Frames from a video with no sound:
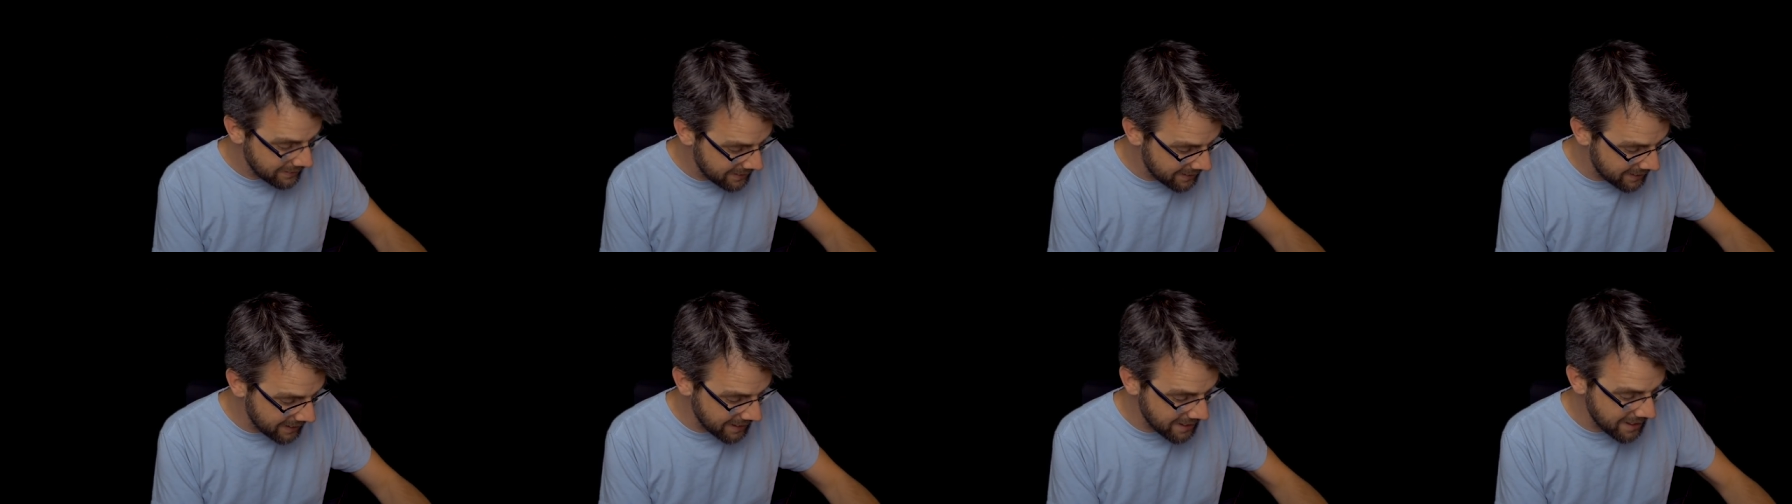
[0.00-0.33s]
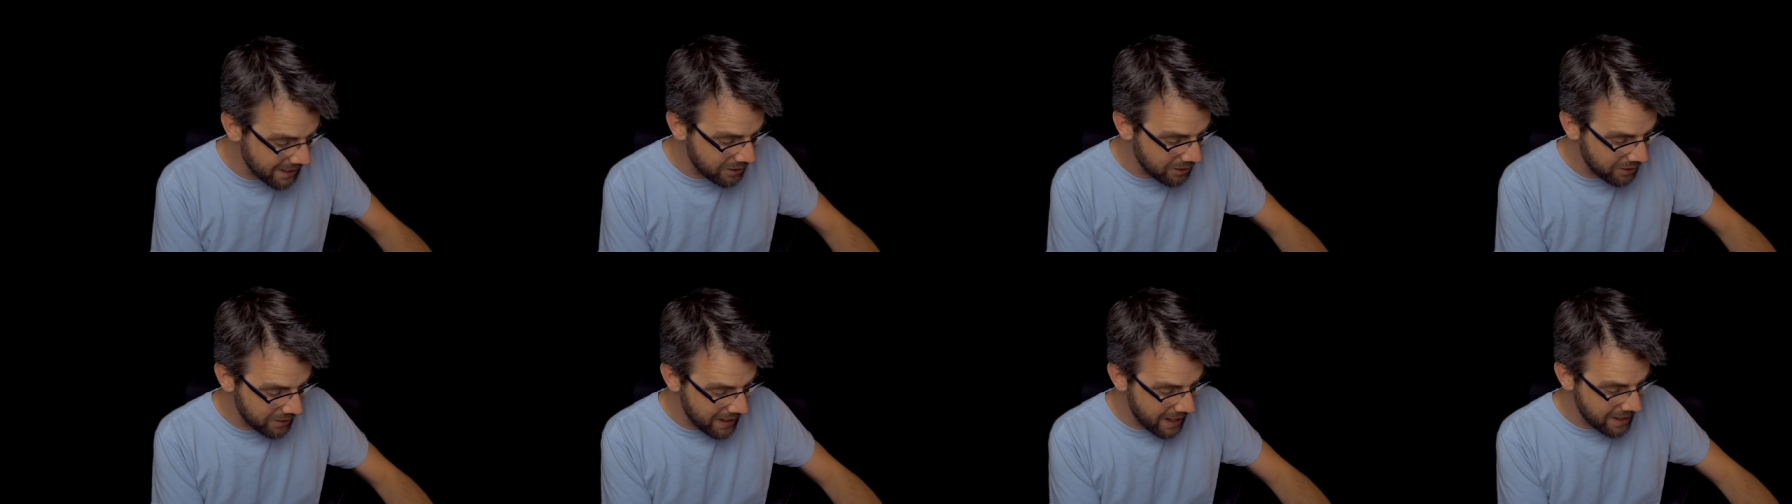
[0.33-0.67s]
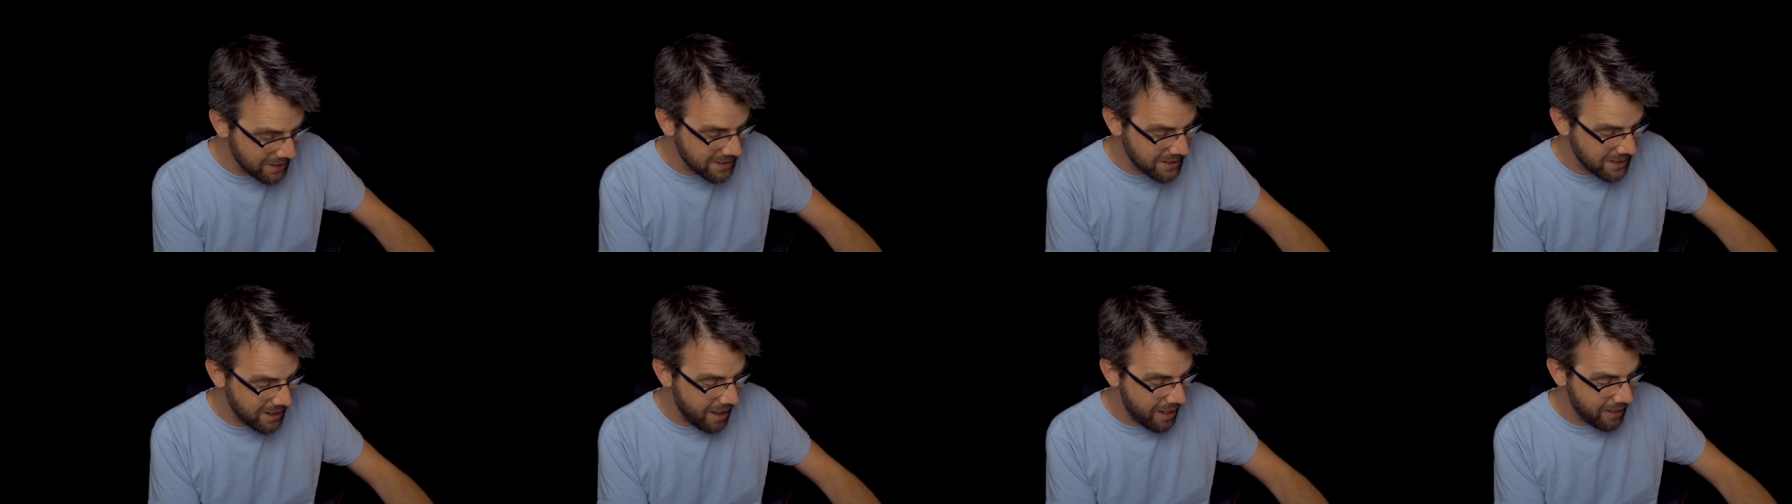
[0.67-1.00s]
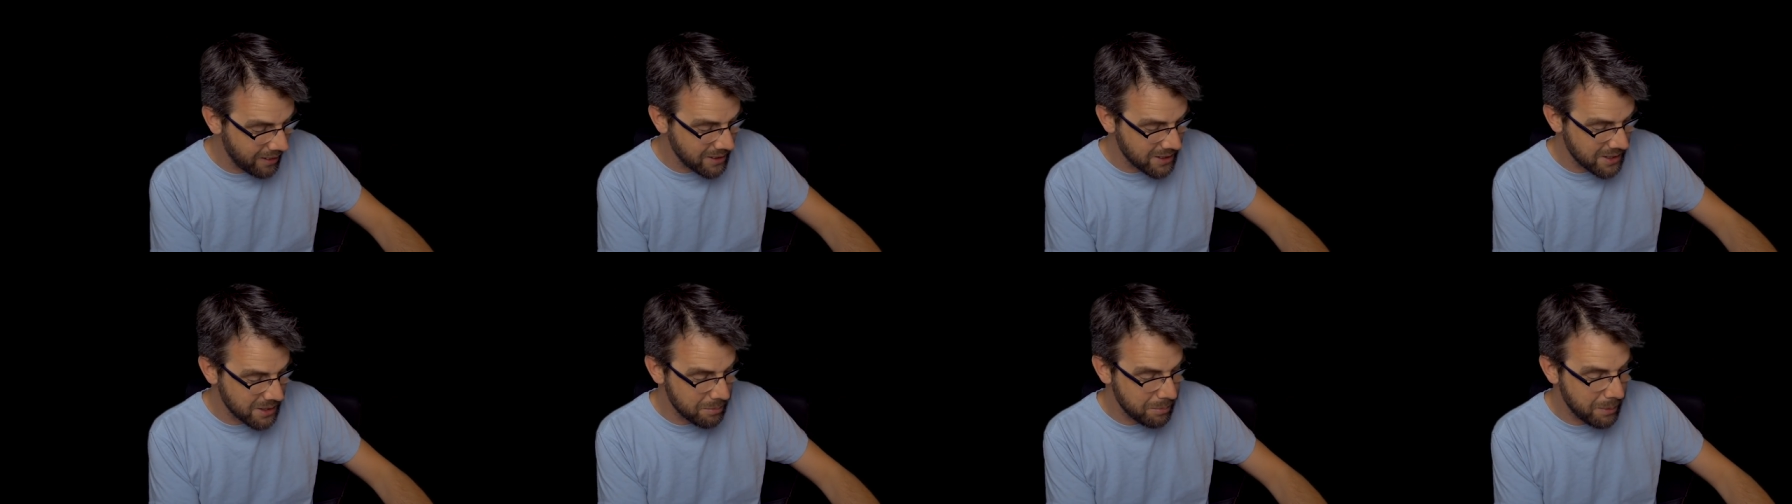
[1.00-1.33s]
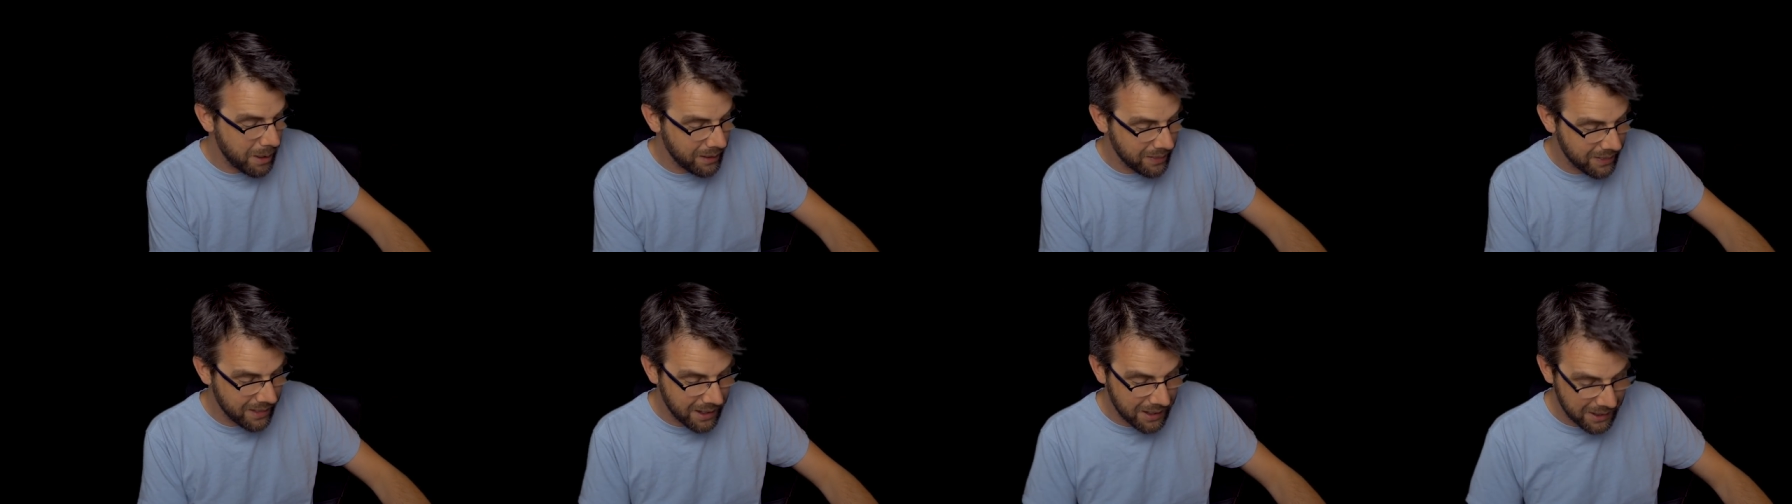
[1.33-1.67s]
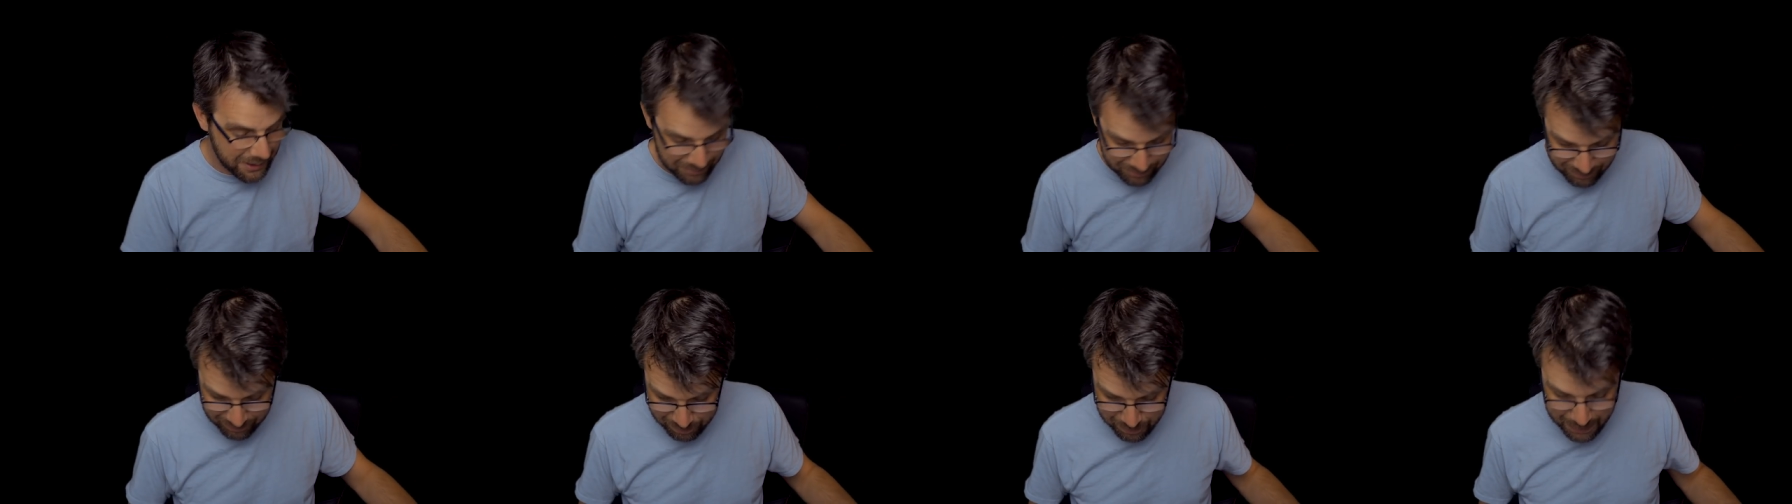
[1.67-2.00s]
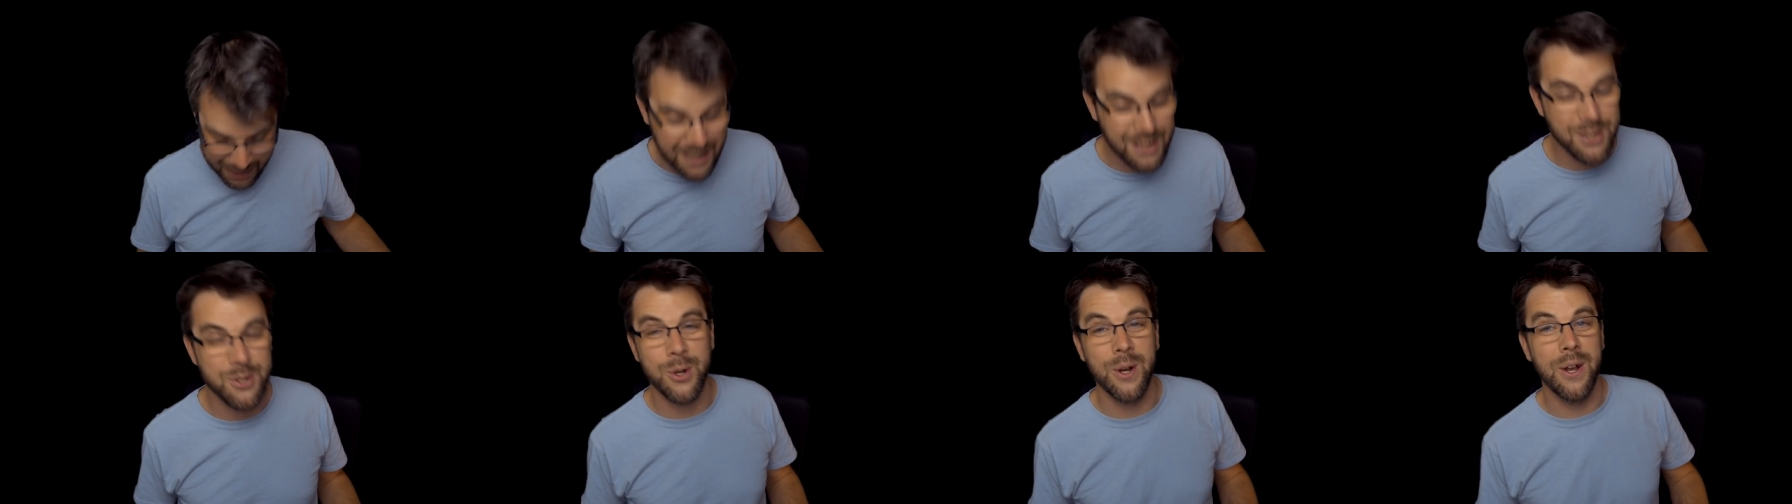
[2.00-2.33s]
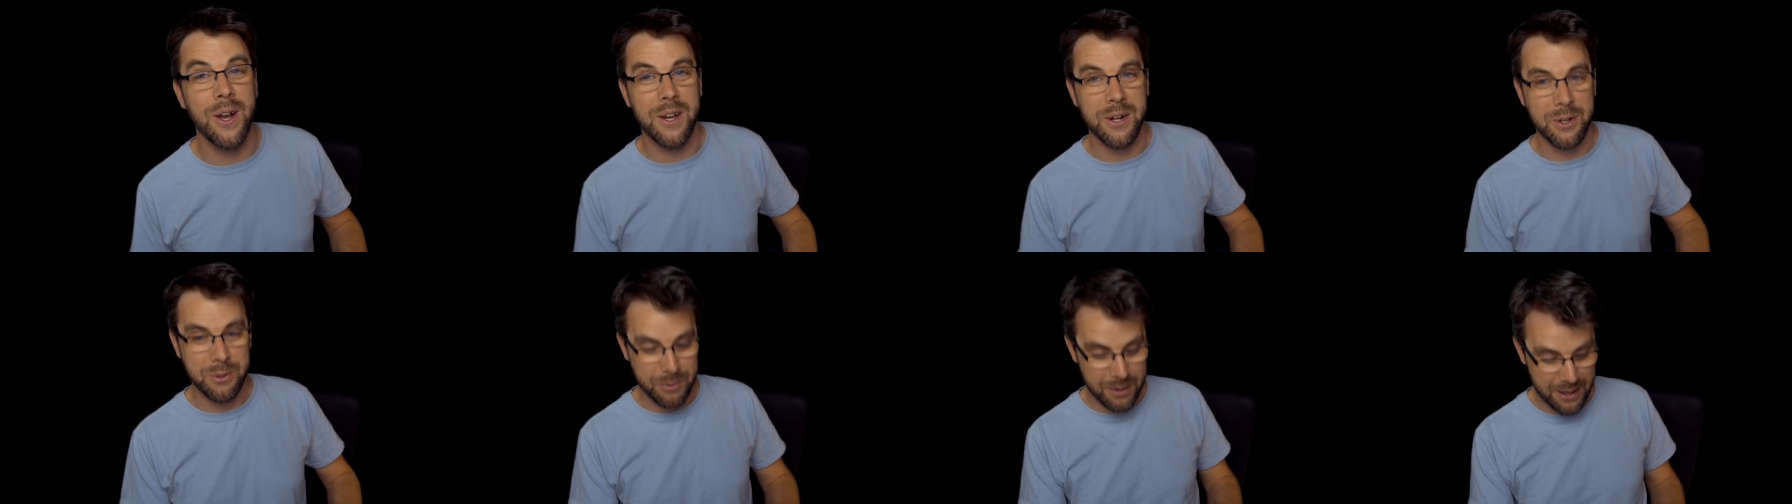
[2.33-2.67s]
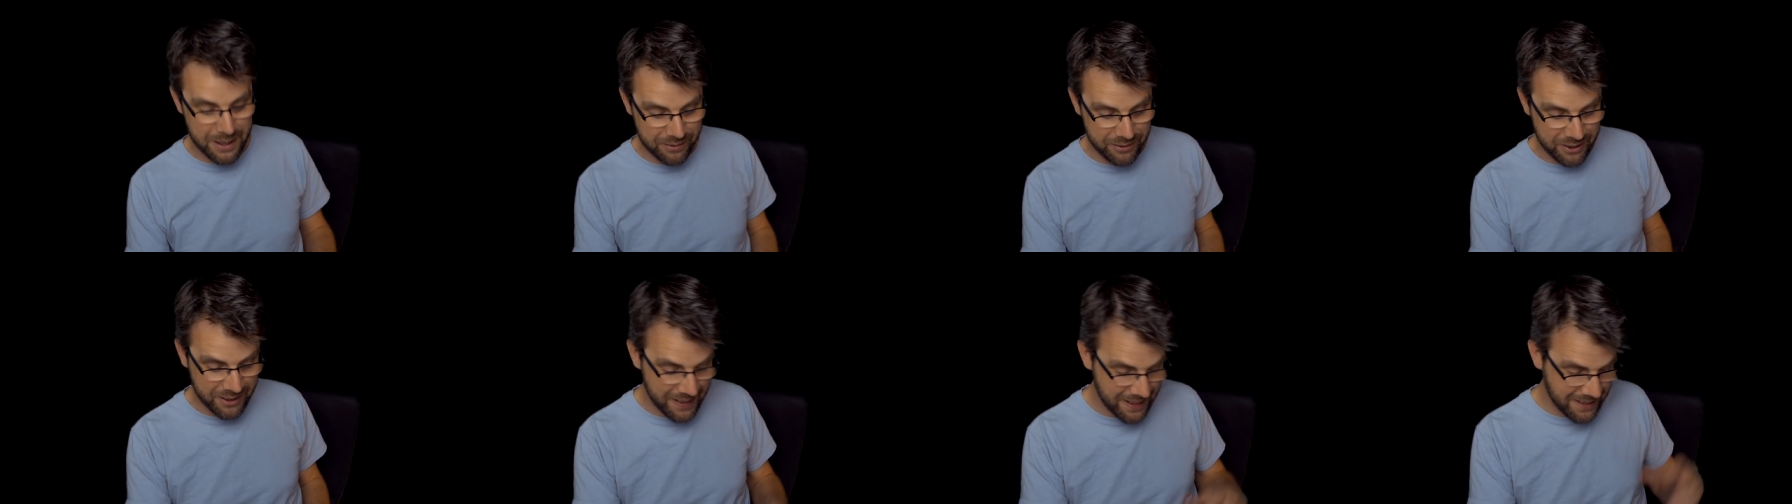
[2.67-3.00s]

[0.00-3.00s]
six hundred thousand dollars a month on Patreon or whatever.